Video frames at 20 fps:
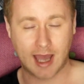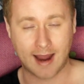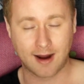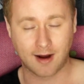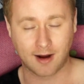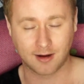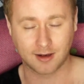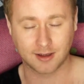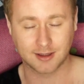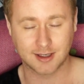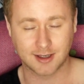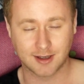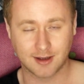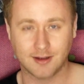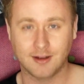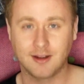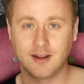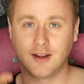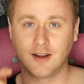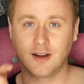character,
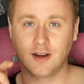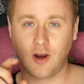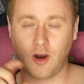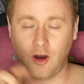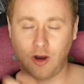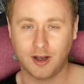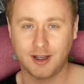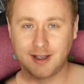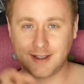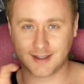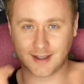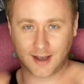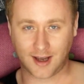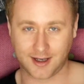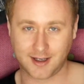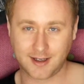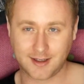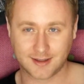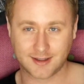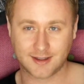Holly
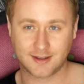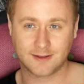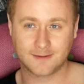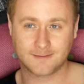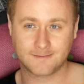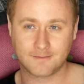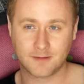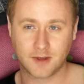Sykes.